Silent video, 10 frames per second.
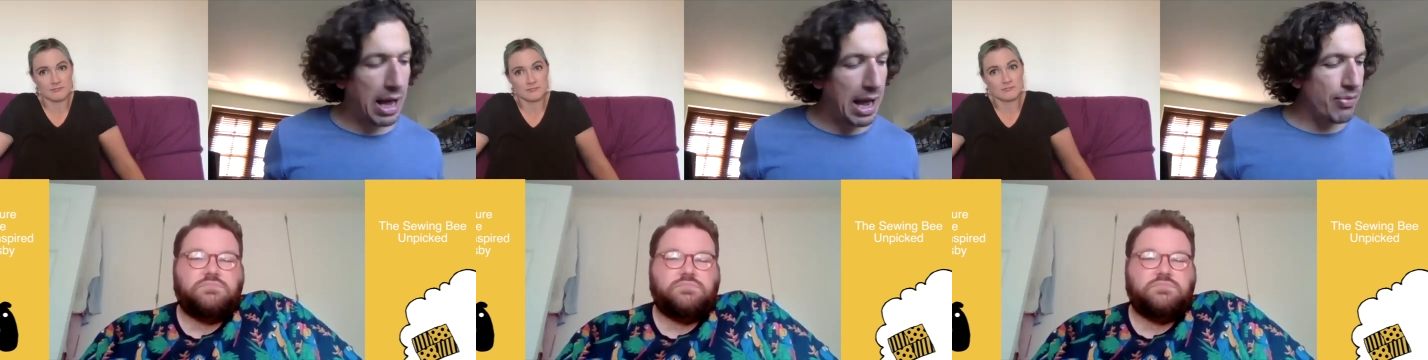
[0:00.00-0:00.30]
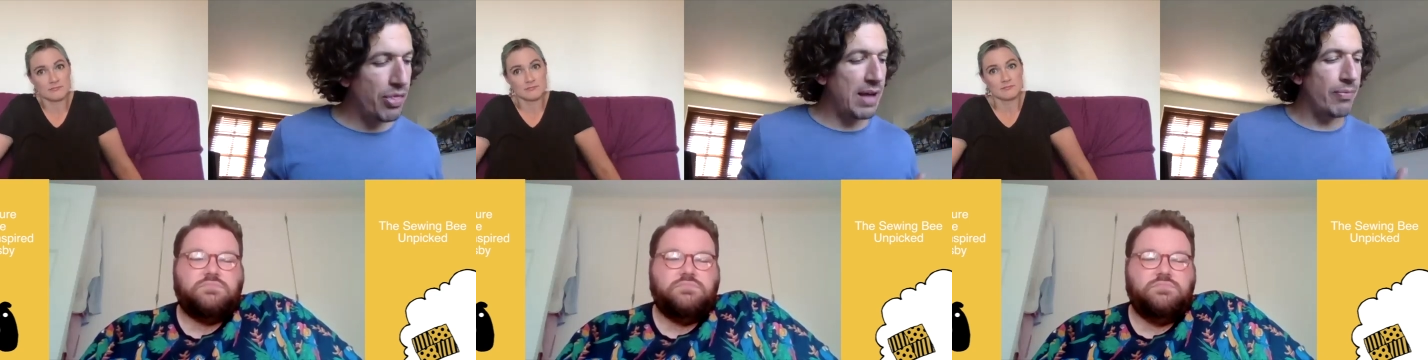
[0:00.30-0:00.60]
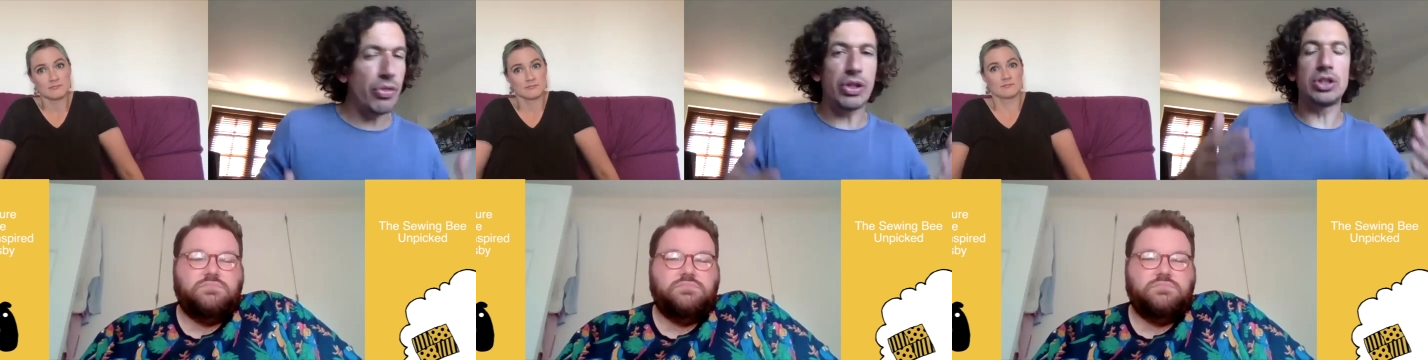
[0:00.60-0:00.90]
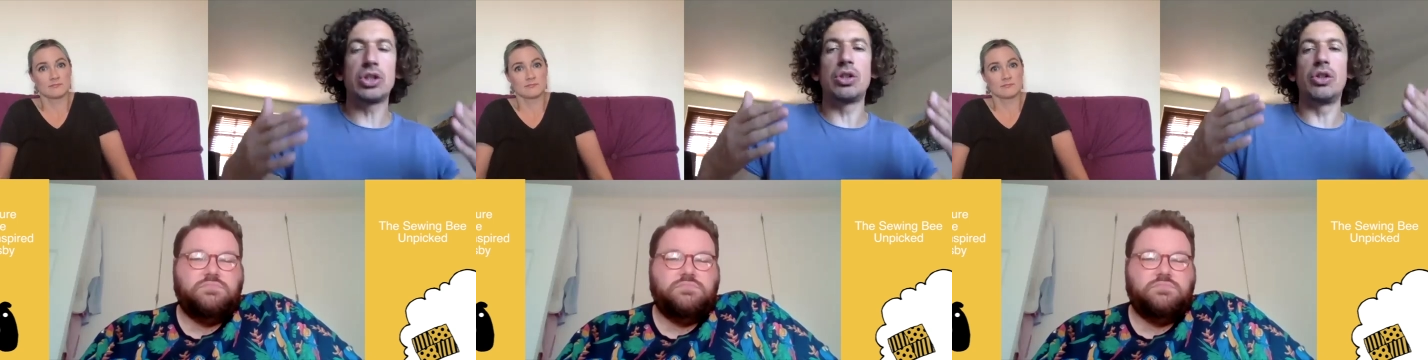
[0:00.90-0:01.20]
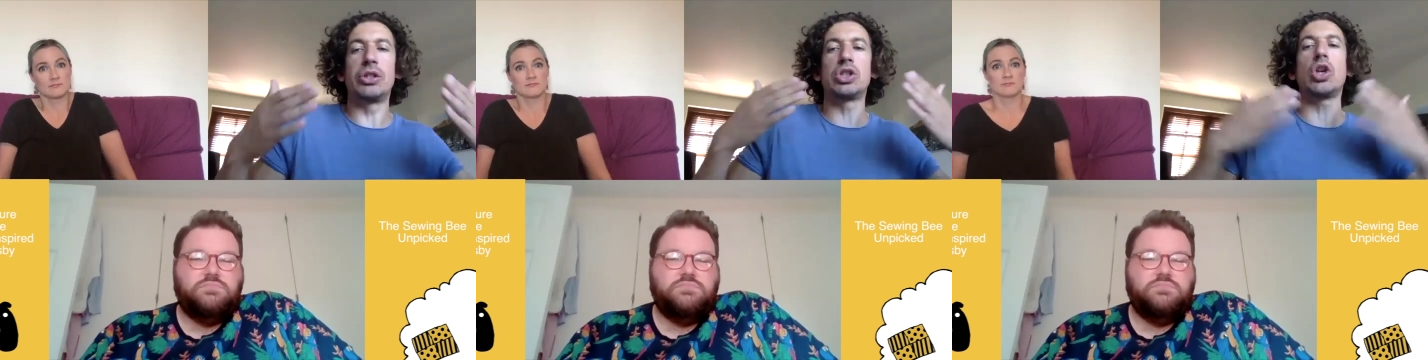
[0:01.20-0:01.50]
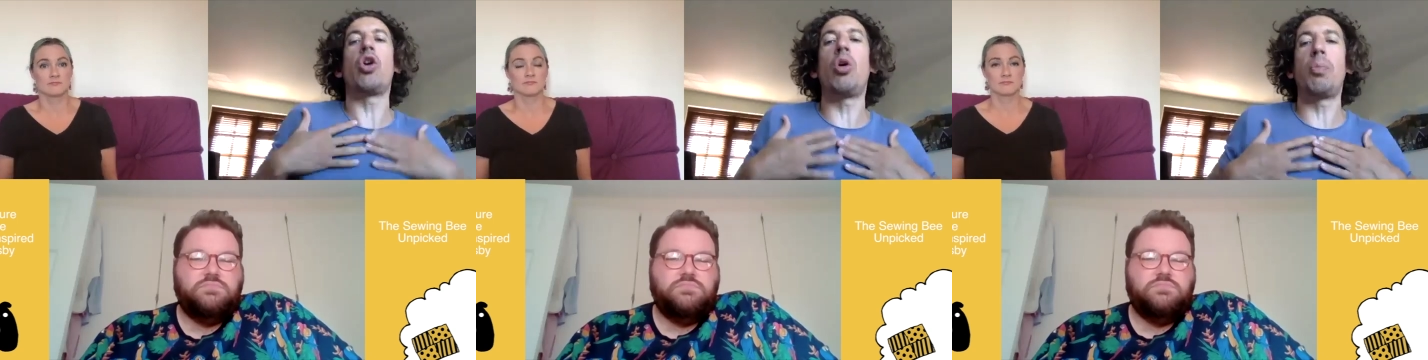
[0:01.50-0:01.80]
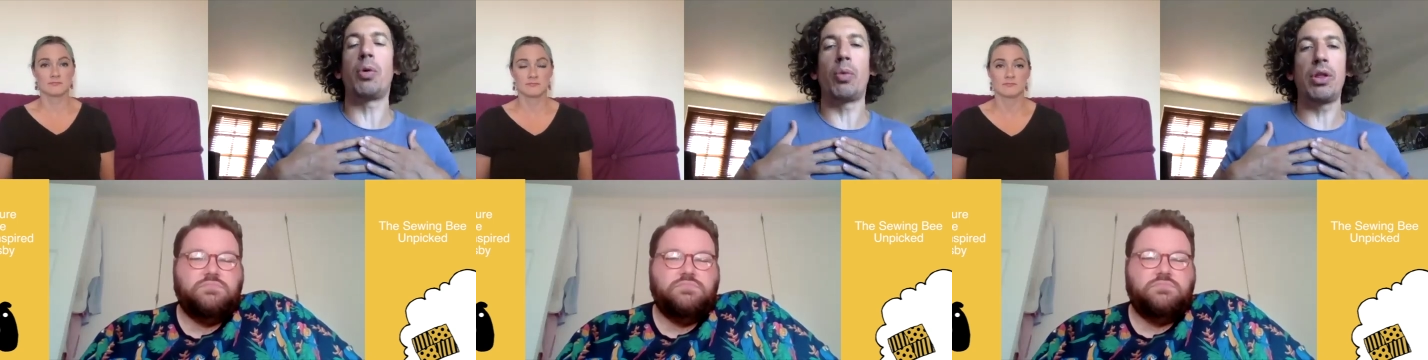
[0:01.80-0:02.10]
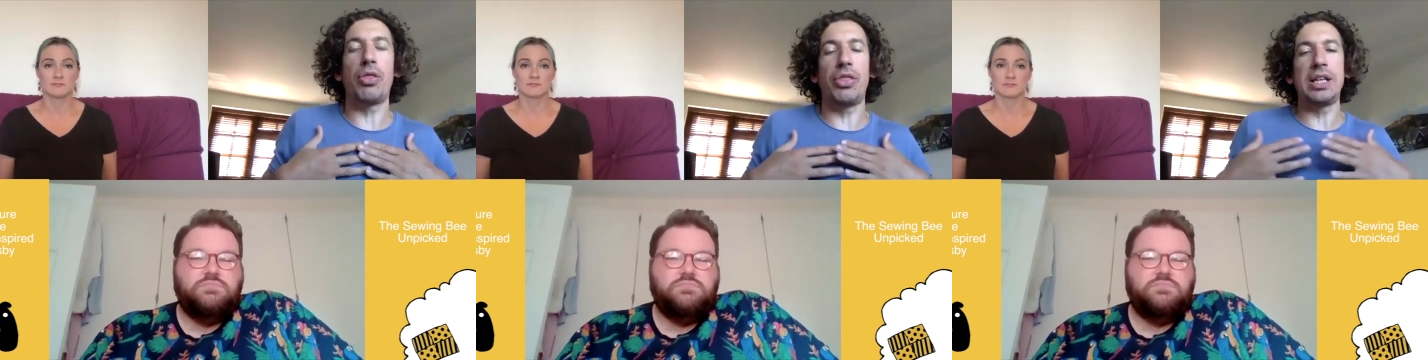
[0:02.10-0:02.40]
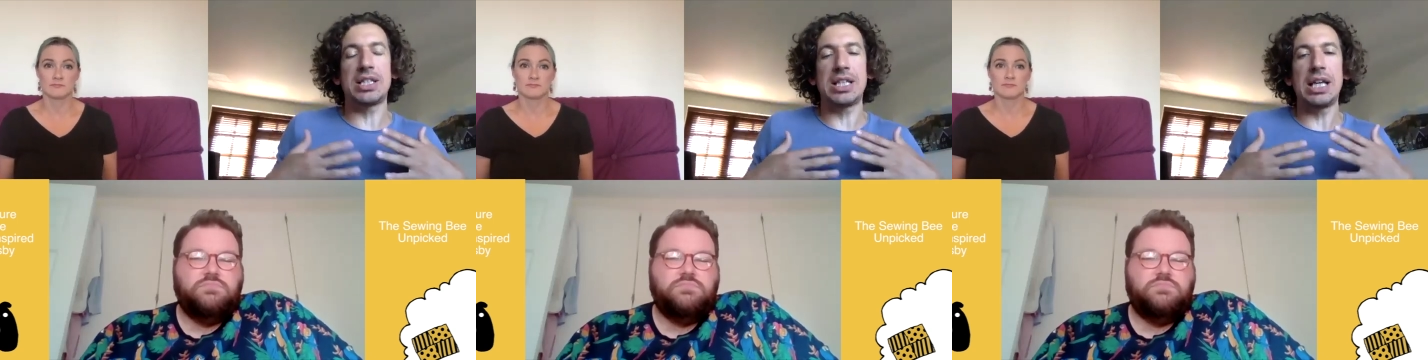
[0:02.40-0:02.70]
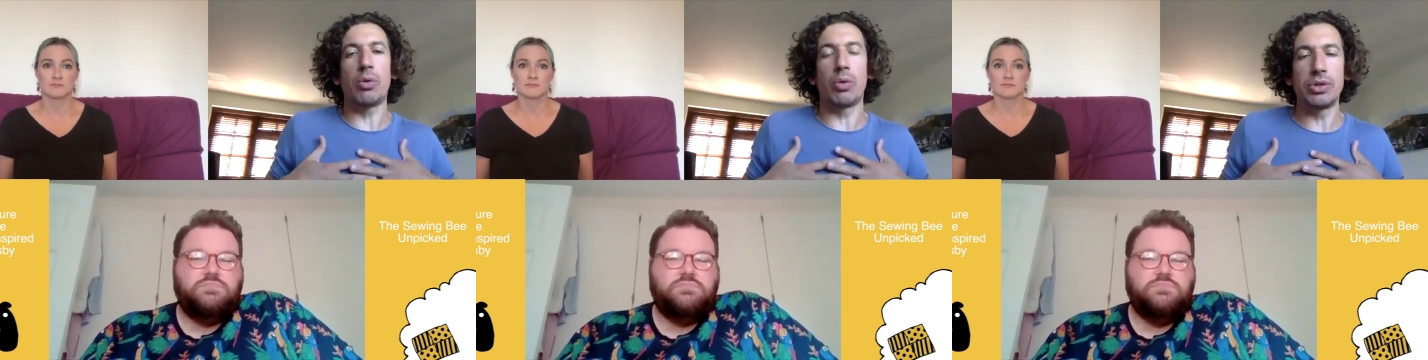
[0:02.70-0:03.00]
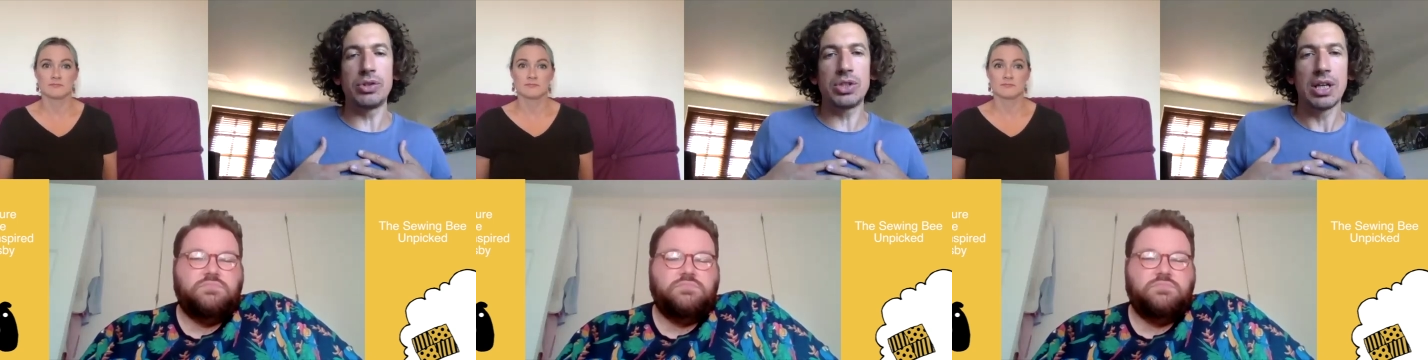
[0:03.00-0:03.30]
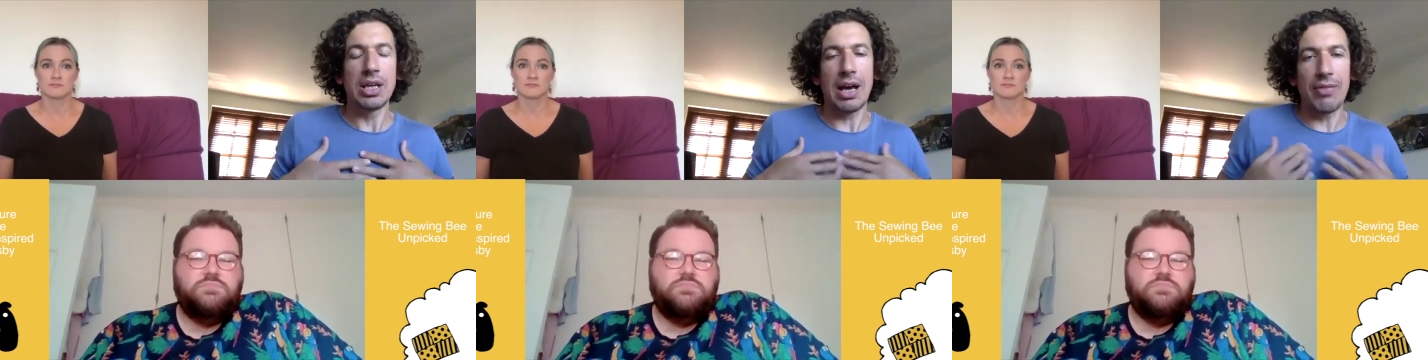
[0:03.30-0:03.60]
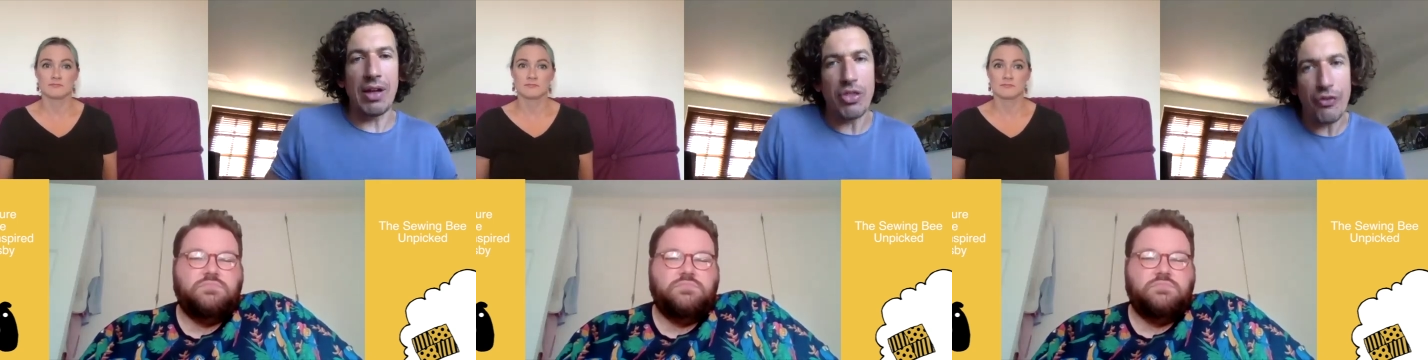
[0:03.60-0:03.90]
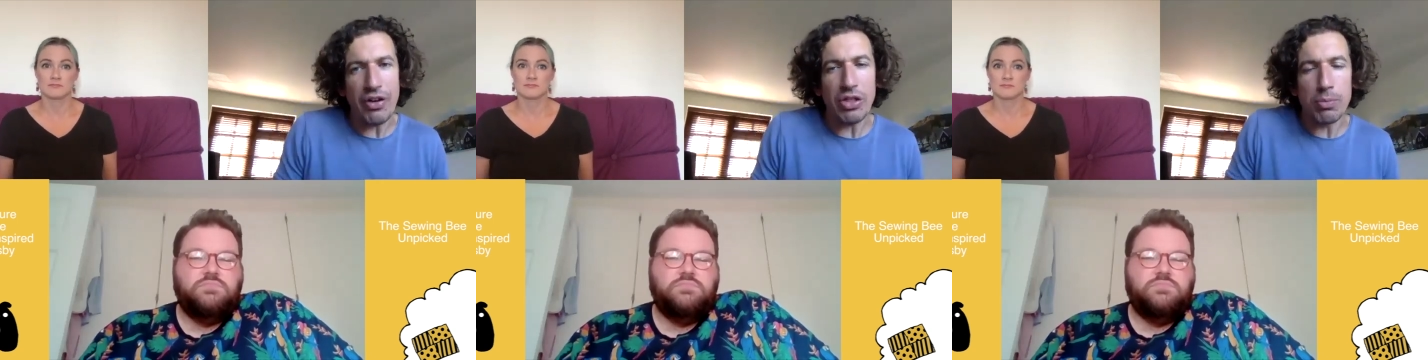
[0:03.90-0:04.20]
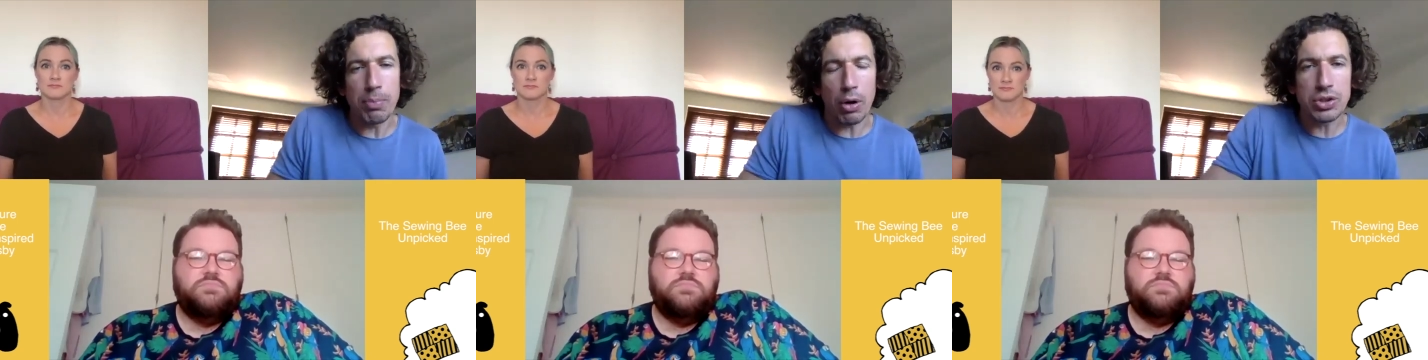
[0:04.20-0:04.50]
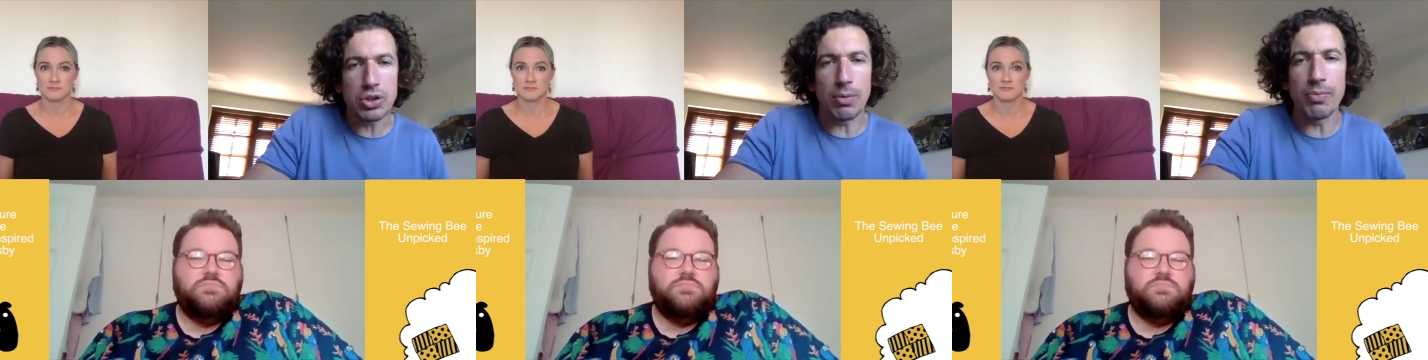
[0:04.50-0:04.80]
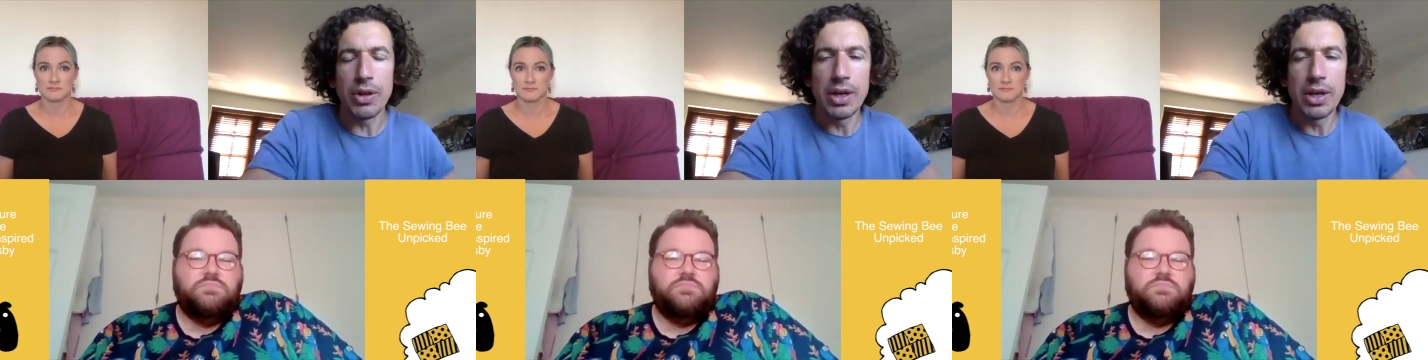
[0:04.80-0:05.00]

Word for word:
Speaker 1: and then the, the top with the sequins and then the feathered bottom.